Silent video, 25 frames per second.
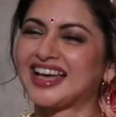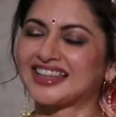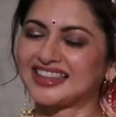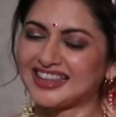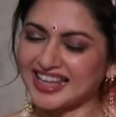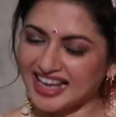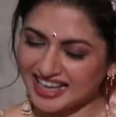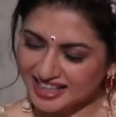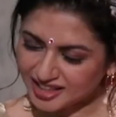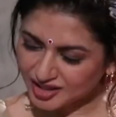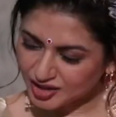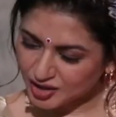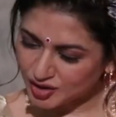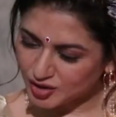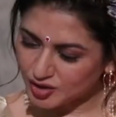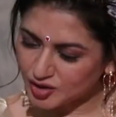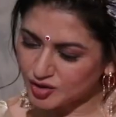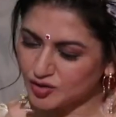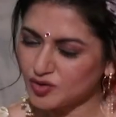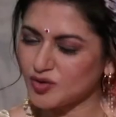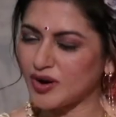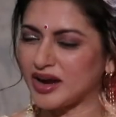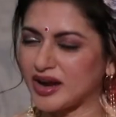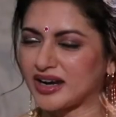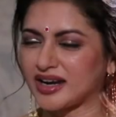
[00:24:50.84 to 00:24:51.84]
Thank
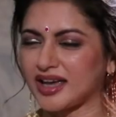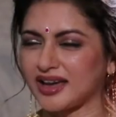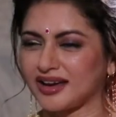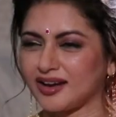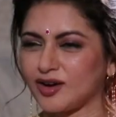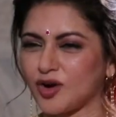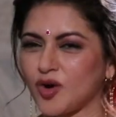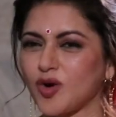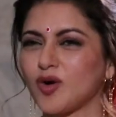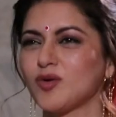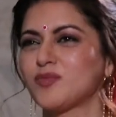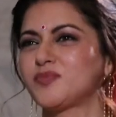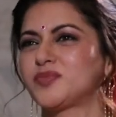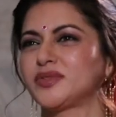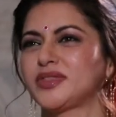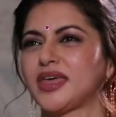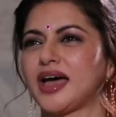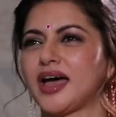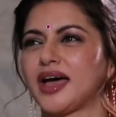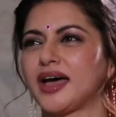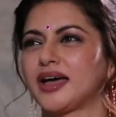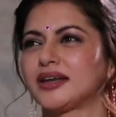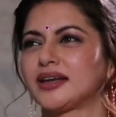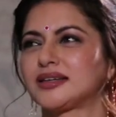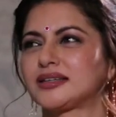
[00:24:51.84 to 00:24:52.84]
you. And I hope
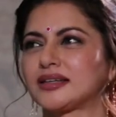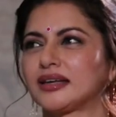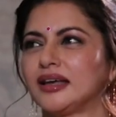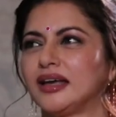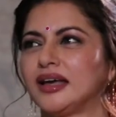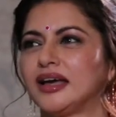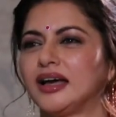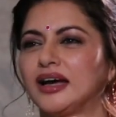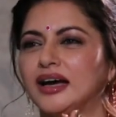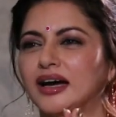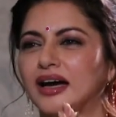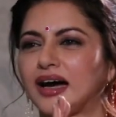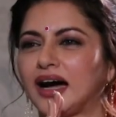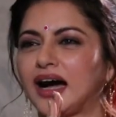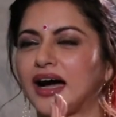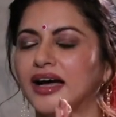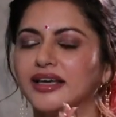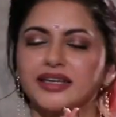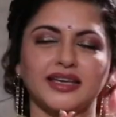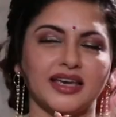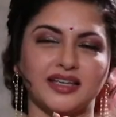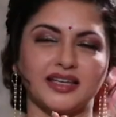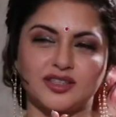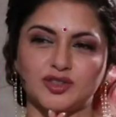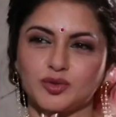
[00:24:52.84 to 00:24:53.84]
that I
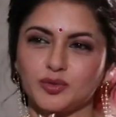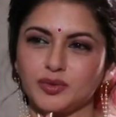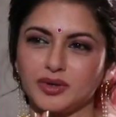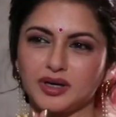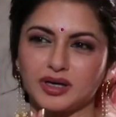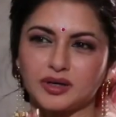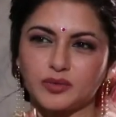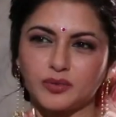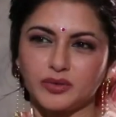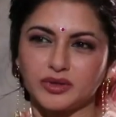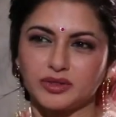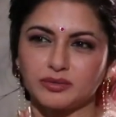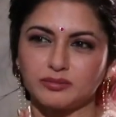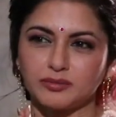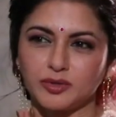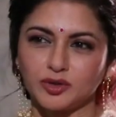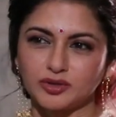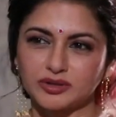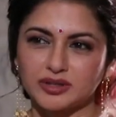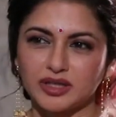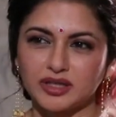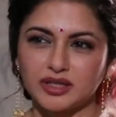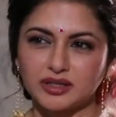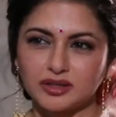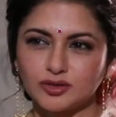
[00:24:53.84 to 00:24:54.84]
get to work with more
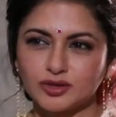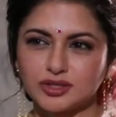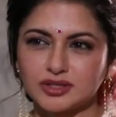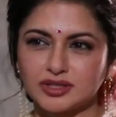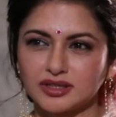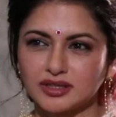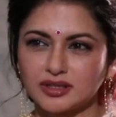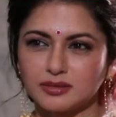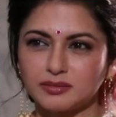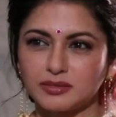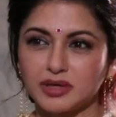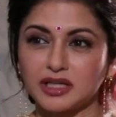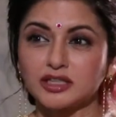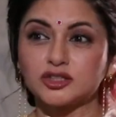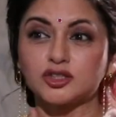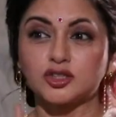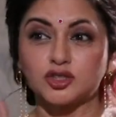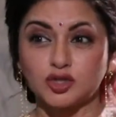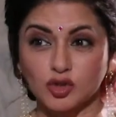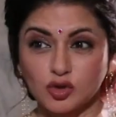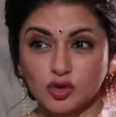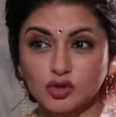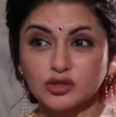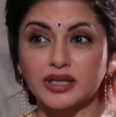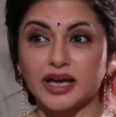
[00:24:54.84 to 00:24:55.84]
Telugu cinema
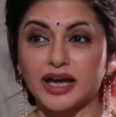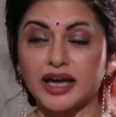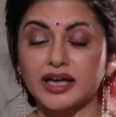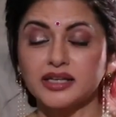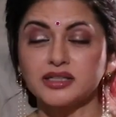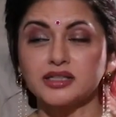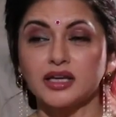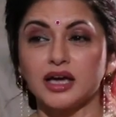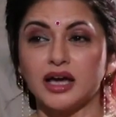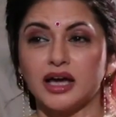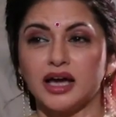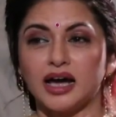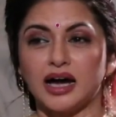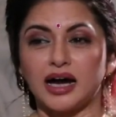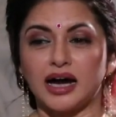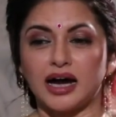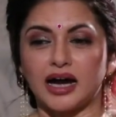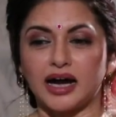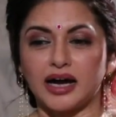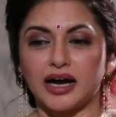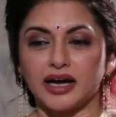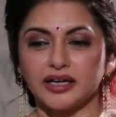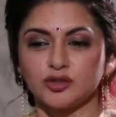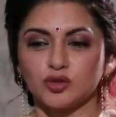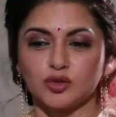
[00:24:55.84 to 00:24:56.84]
so that
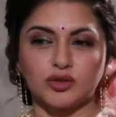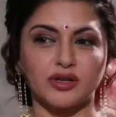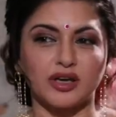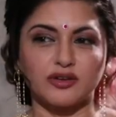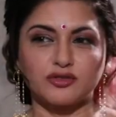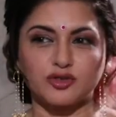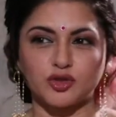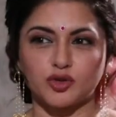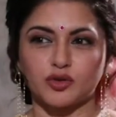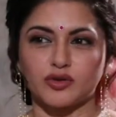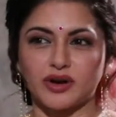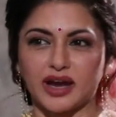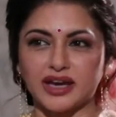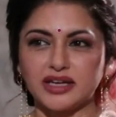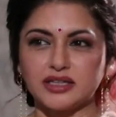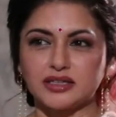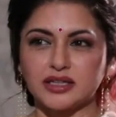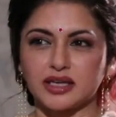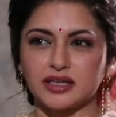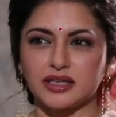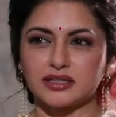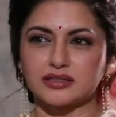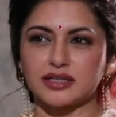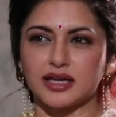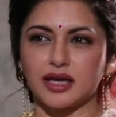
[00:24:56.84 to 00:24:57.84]
I don't have to write
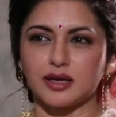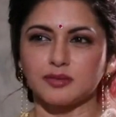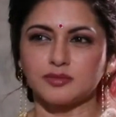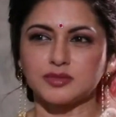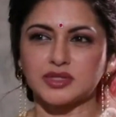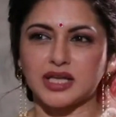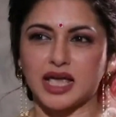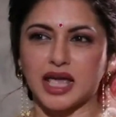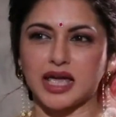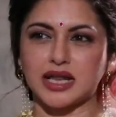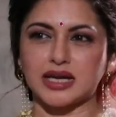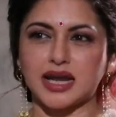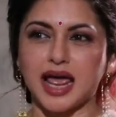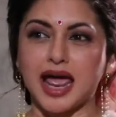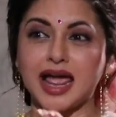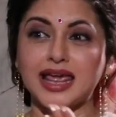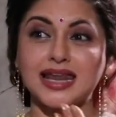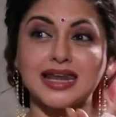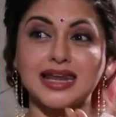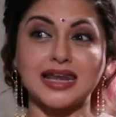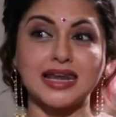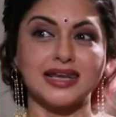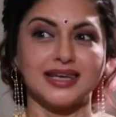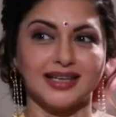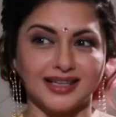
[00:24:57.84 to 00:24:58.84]
exams and I
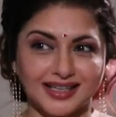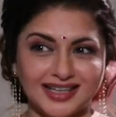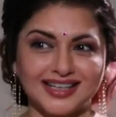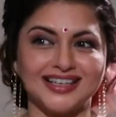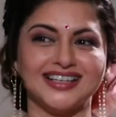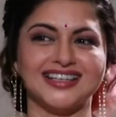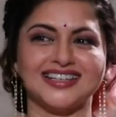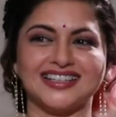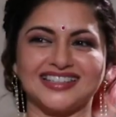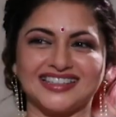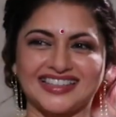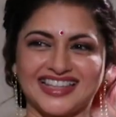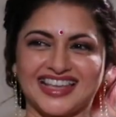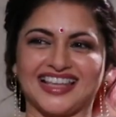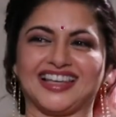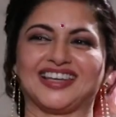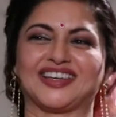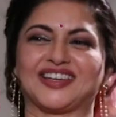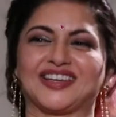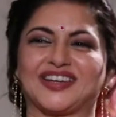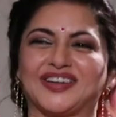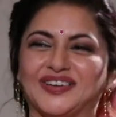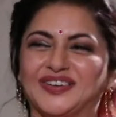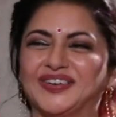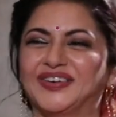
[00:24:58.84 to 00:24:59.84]
learn
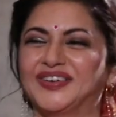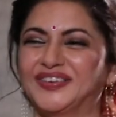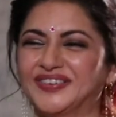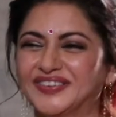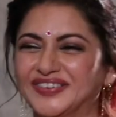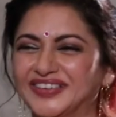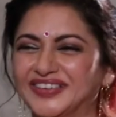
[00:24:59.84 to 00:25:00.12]
Telugu.